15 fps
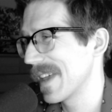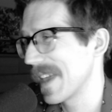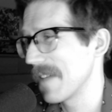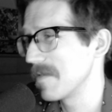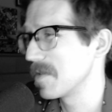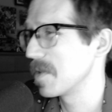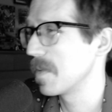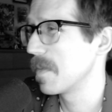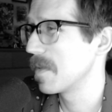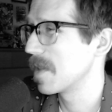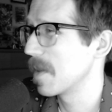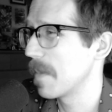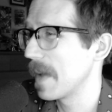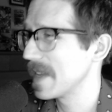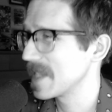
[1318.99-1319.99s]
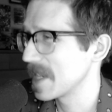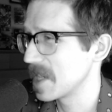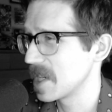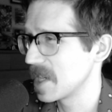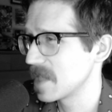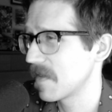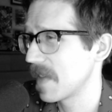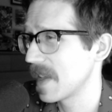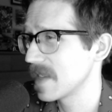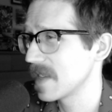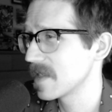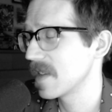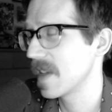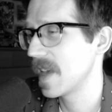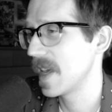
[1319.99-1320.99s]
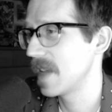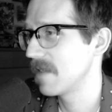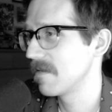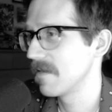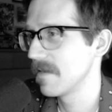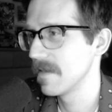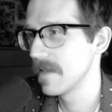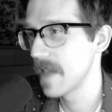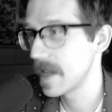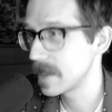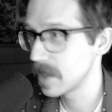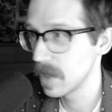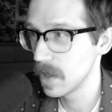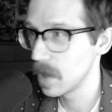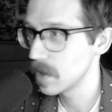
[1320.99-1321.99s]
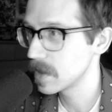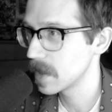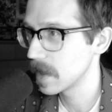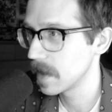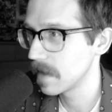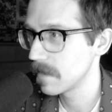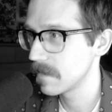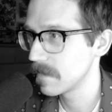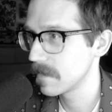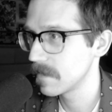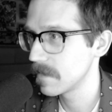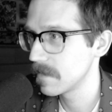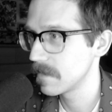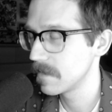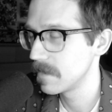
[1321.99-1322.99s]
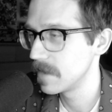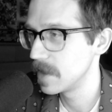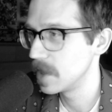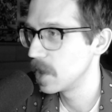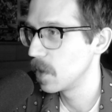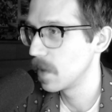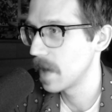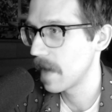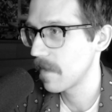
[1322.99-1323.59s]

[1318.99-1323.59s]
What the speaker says: gives you the basic gist of things, it lets you loose to do whatever